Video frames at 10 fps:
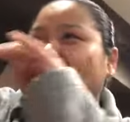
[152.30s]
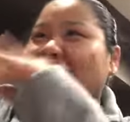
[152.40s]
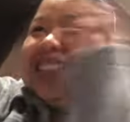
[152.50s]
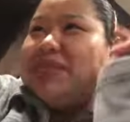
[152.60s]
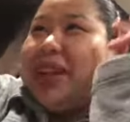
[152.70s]

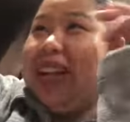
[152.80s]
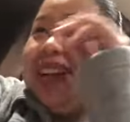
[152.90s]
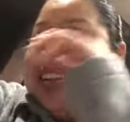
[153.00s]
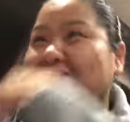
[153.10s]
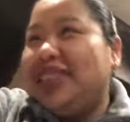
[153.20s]
it's in my
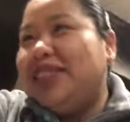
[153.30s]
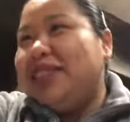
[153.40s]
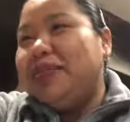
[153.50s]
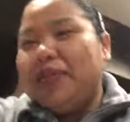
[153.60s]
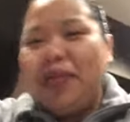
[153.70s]
locker too
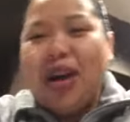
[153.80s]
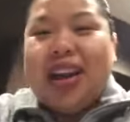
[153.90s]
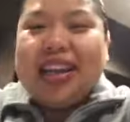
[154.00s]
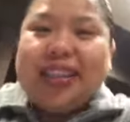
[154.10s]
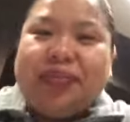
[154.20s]
if you want it.